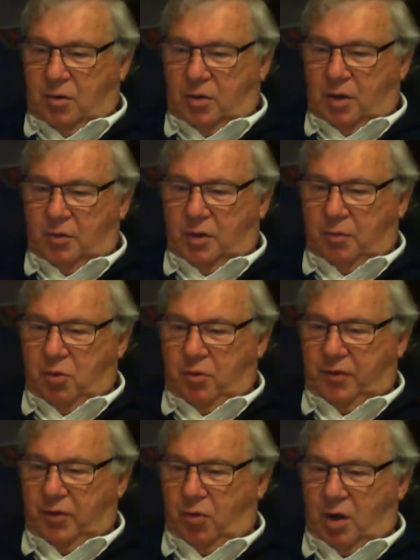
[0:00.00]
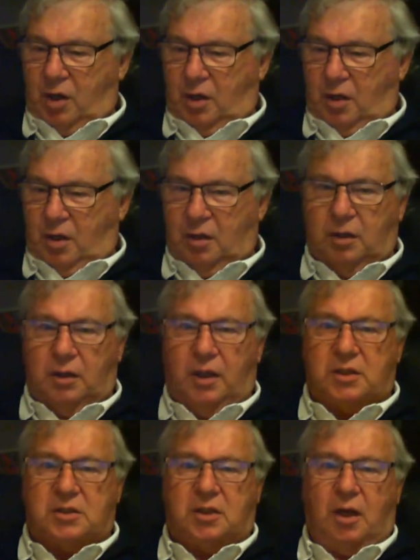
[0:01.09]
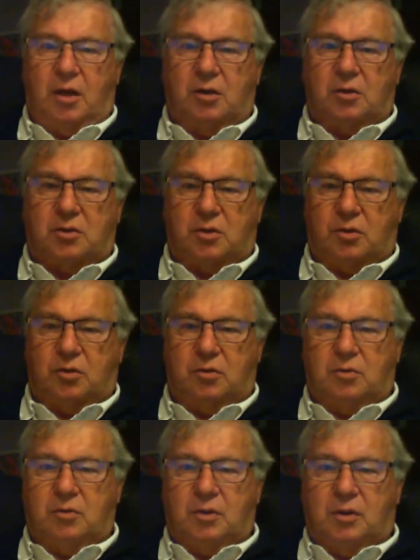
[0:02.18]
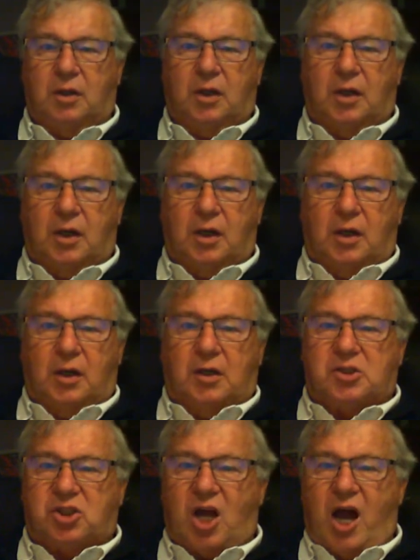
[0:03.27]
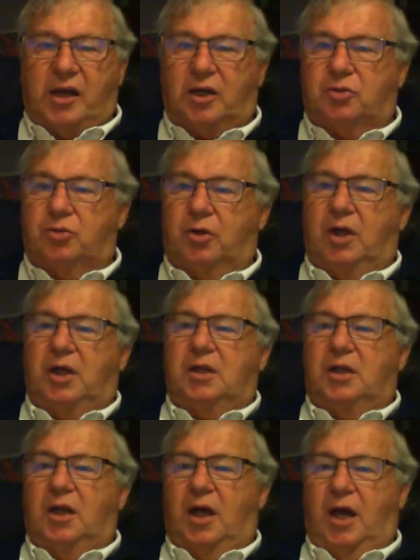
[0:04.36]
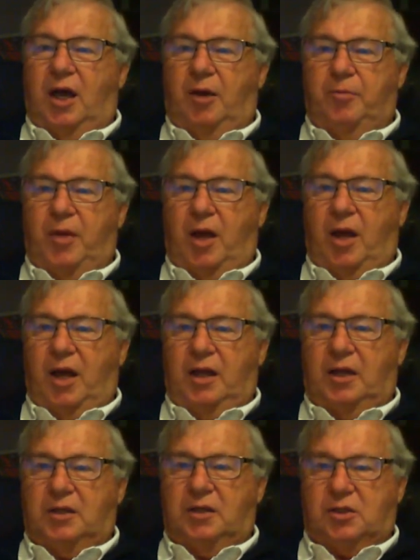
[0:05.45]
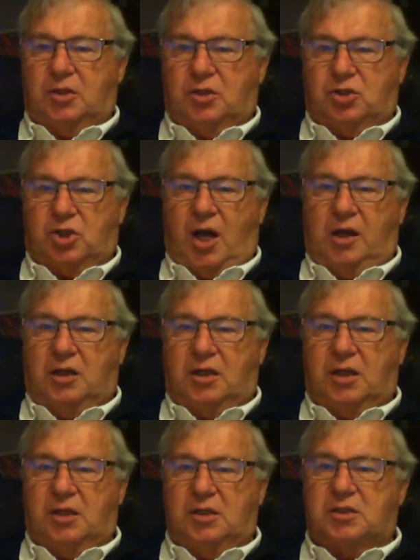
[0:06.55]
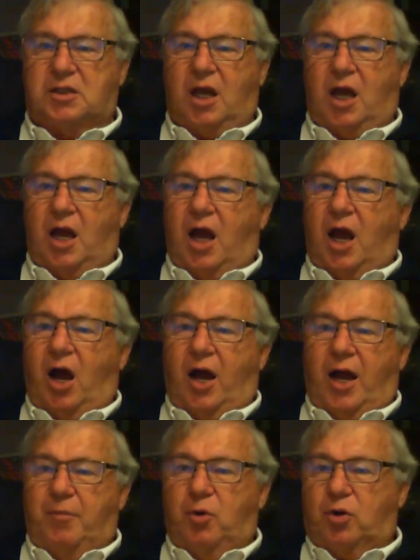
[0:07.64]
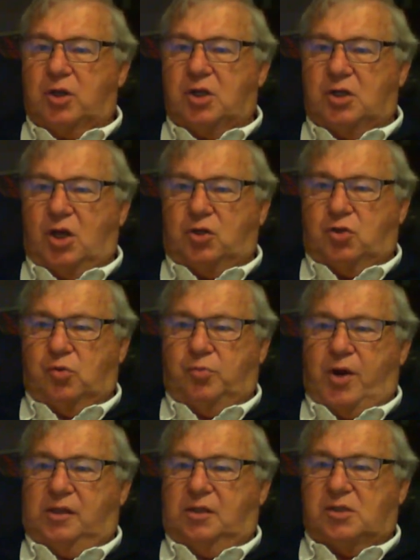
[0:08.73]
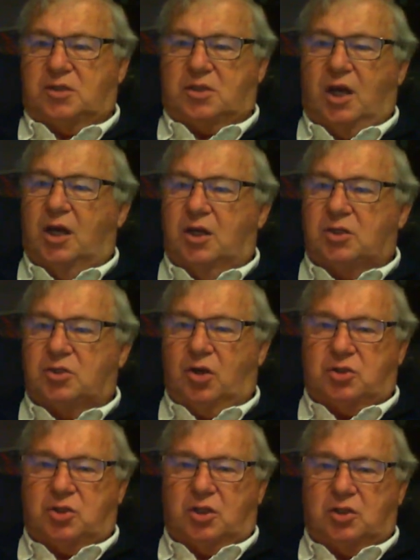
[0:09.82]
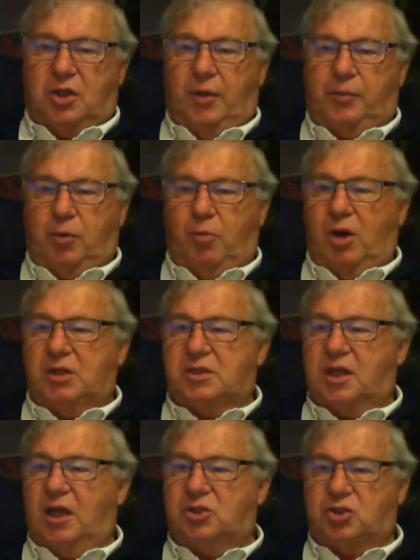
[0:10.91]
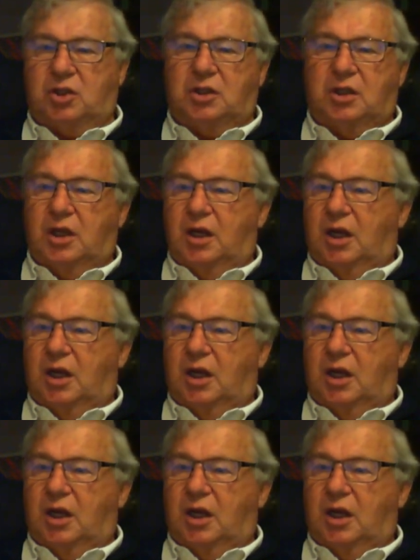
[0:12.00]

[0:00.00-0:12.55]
Right, moving right along, let's go to Shana Green. Um, and Shana is, I am looking to practice search engine optimization.